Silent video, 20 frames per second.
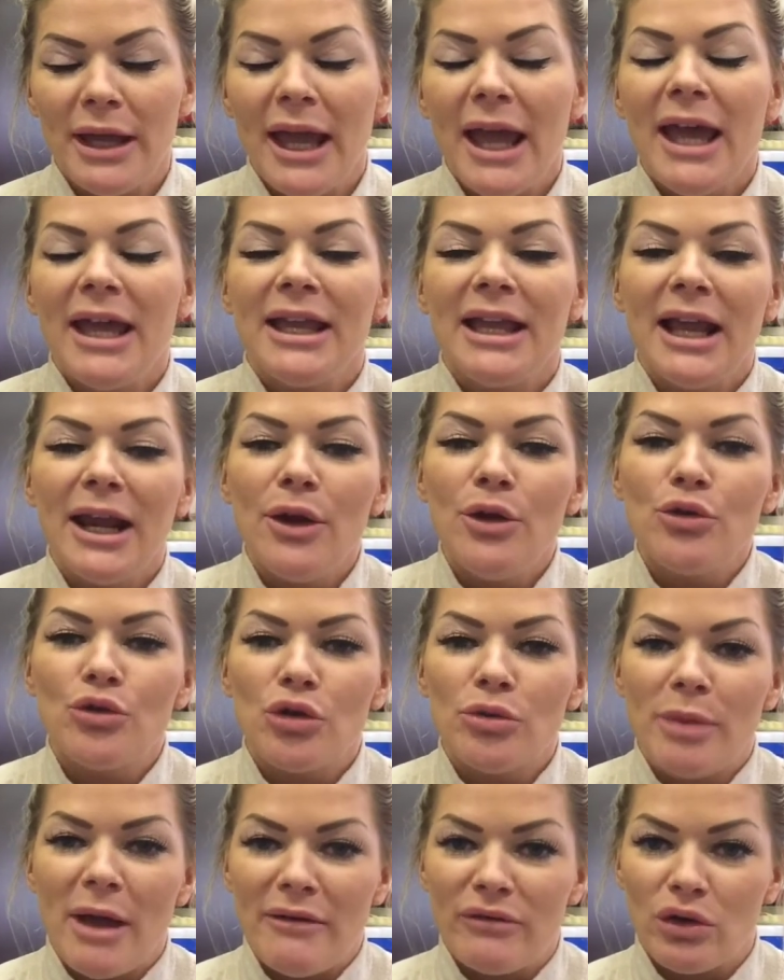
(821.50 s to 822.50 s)
Yellow group
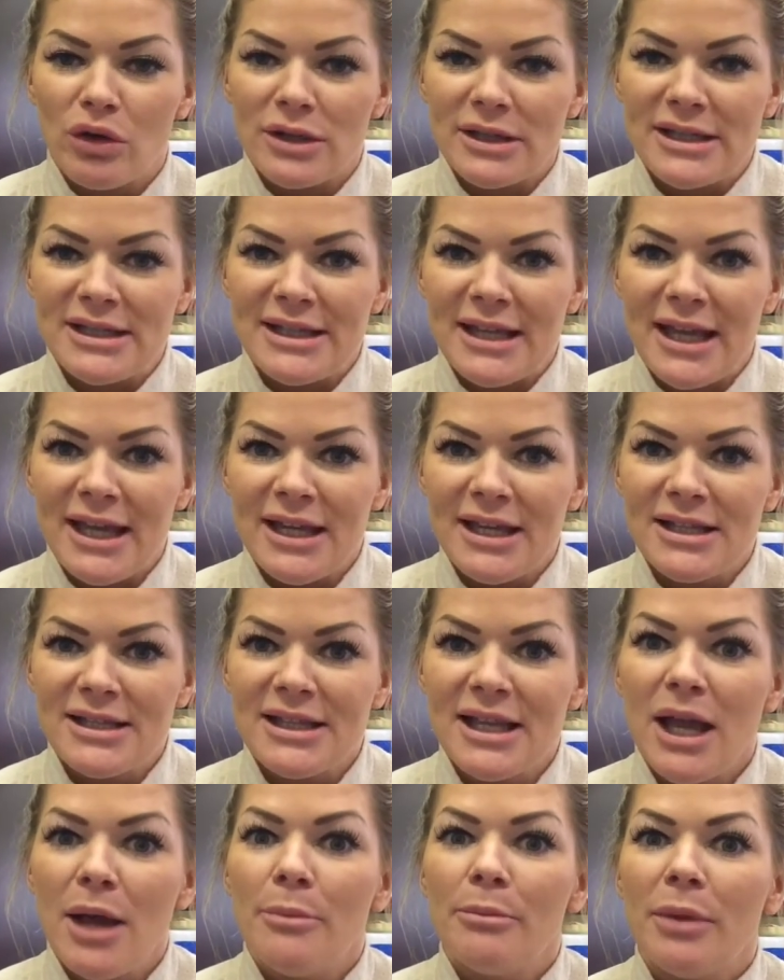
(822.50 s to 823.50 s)
have got 6,
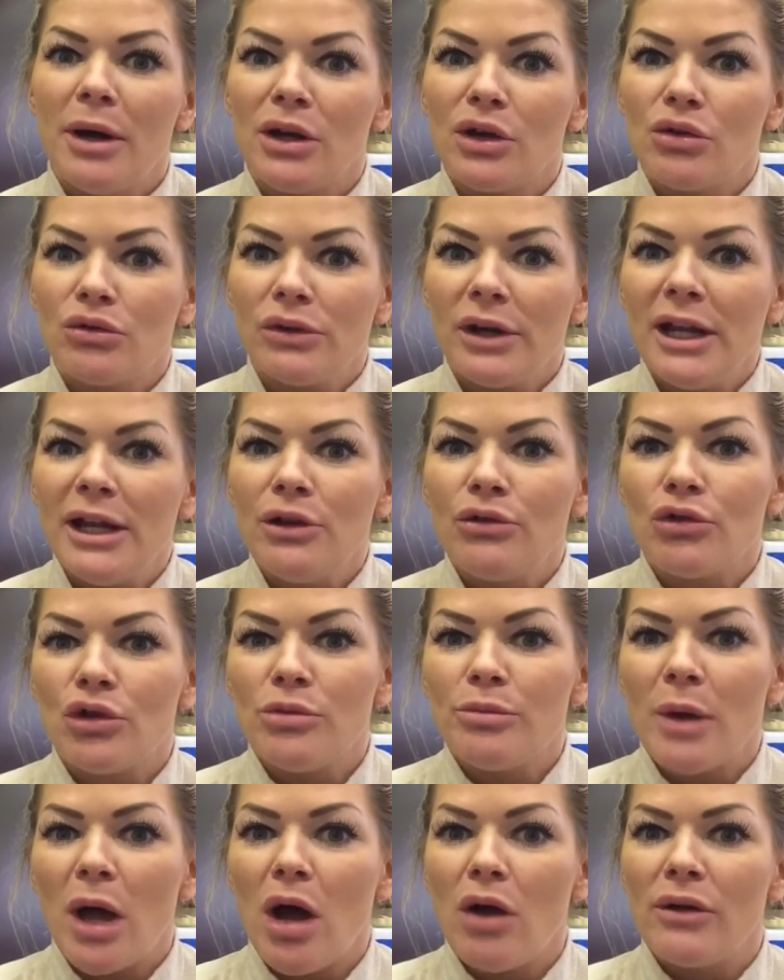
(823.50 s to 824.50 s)
but green group
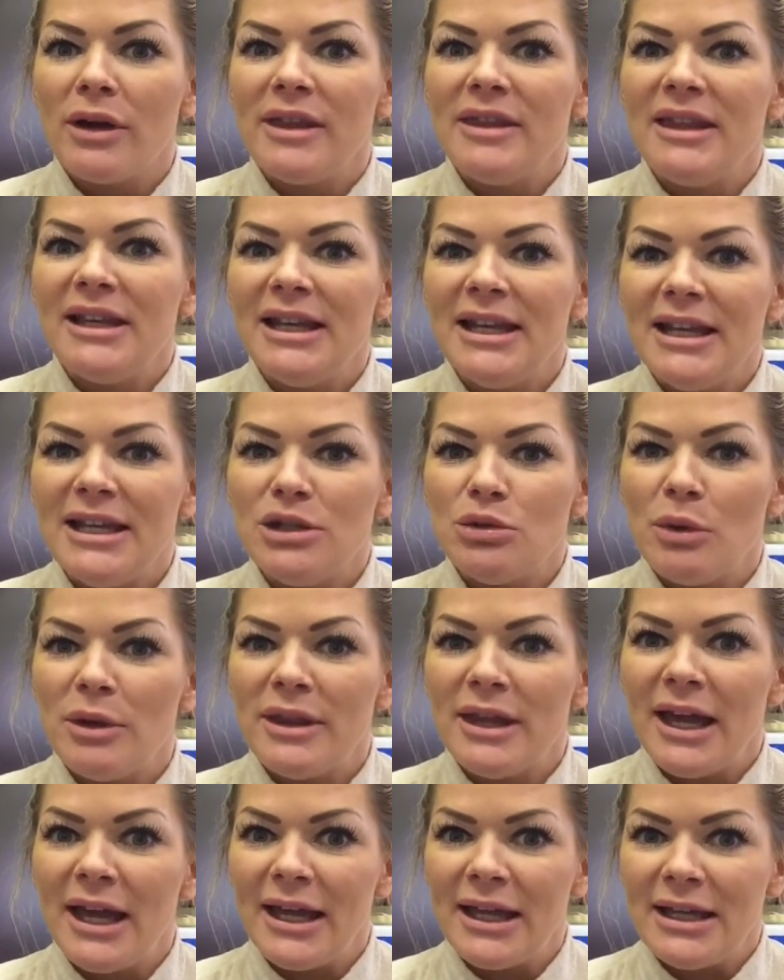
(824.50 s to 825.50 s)
are in the lead with
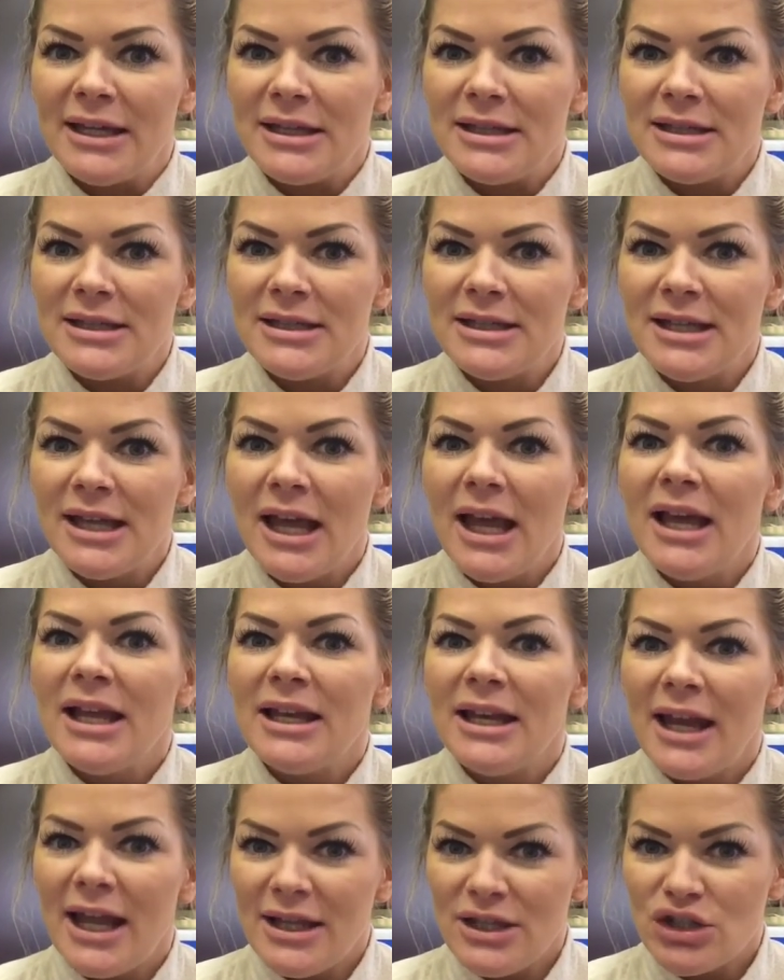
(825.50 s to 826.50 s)
8.
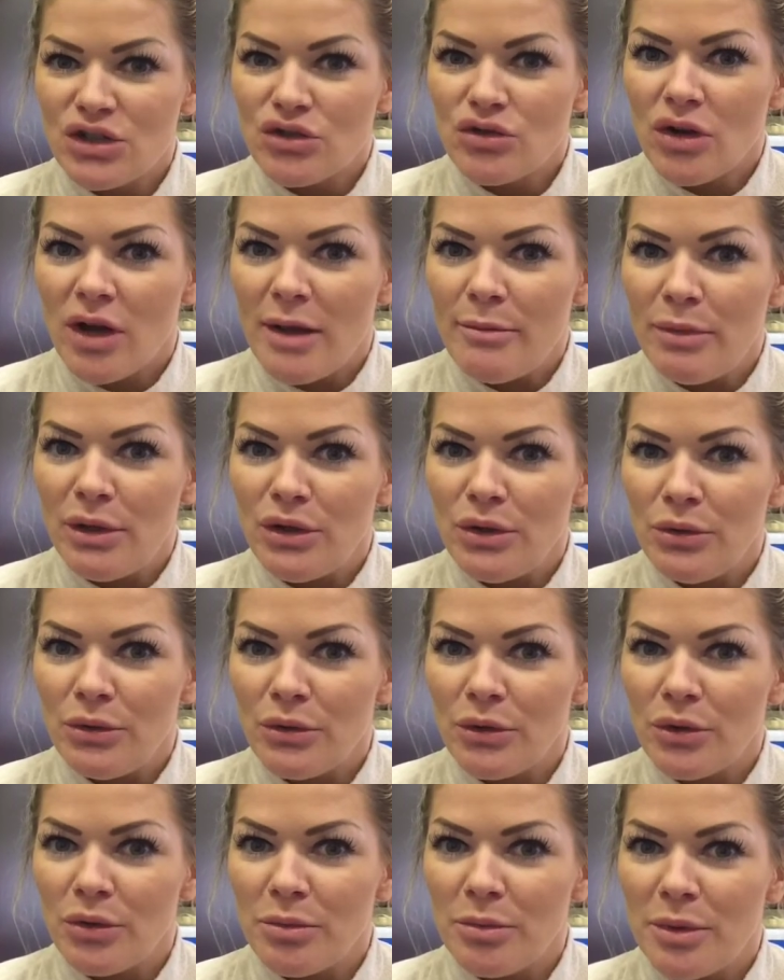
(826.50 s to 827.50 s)
Let's try blue
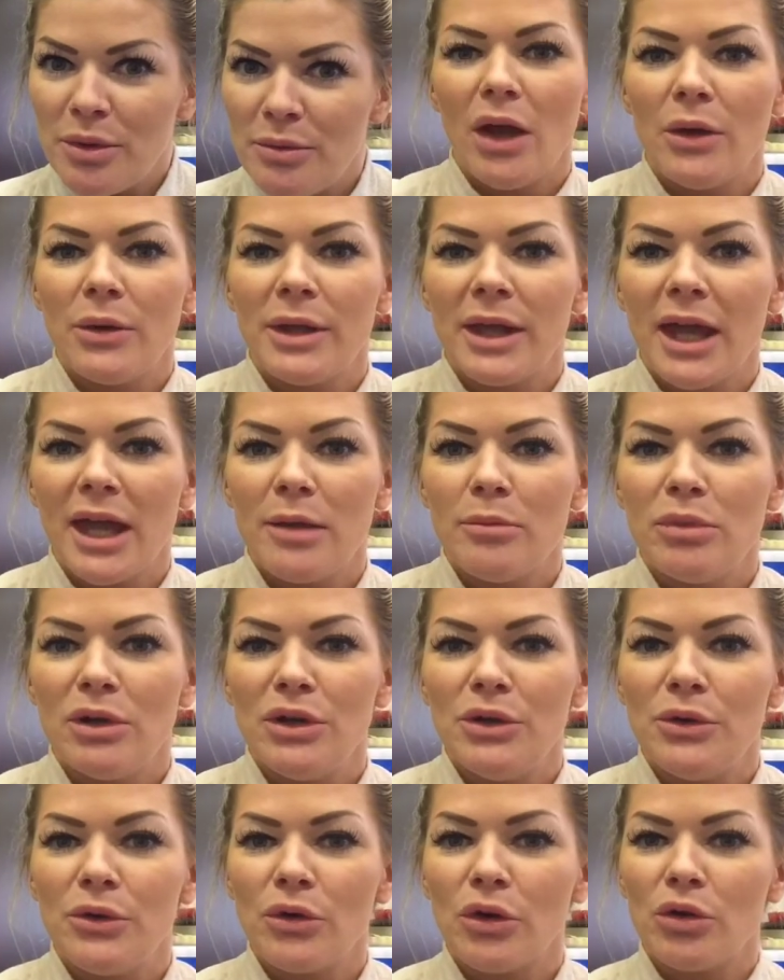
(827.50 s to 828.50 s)
group. Okay, blue
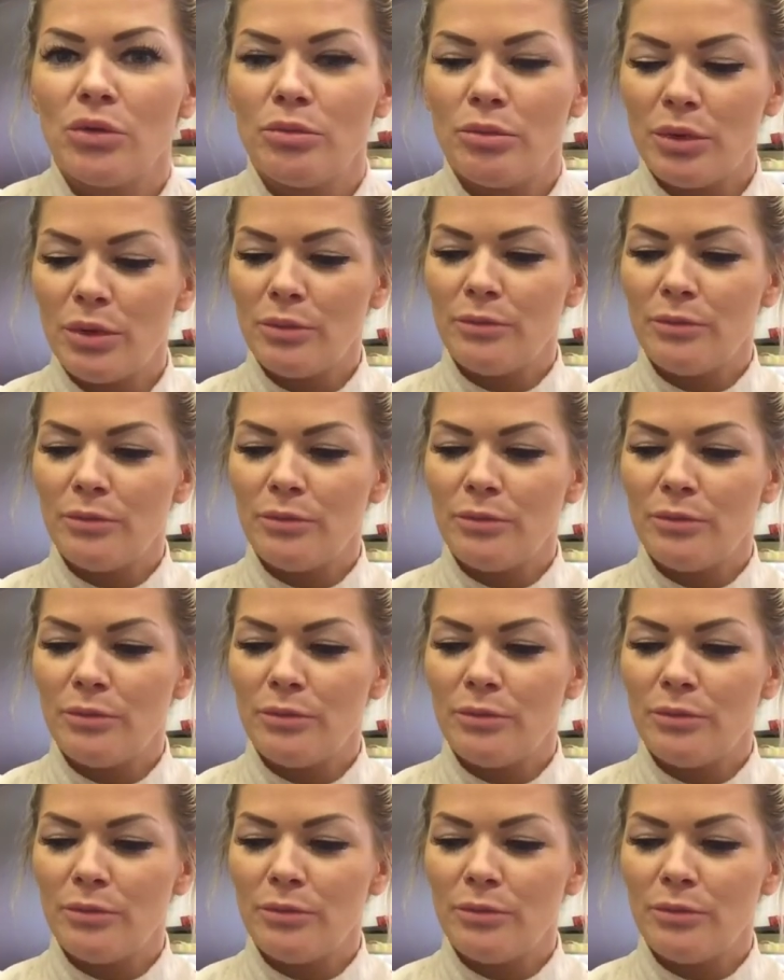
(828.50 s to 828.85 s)
group.